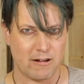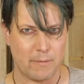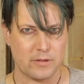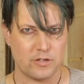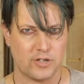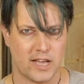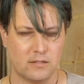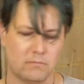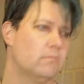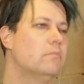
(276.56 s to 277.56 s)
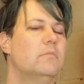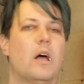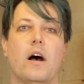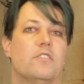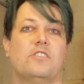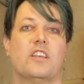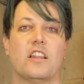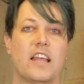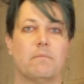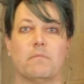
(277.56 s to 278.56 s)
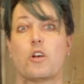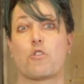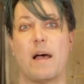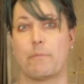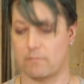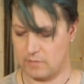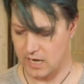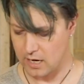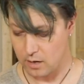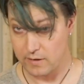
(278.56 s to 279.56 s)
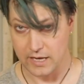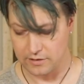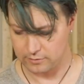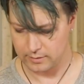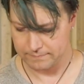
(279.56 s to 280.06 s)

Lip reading: crap on this channel? Oh, I just said it then, crap. There you go, get used to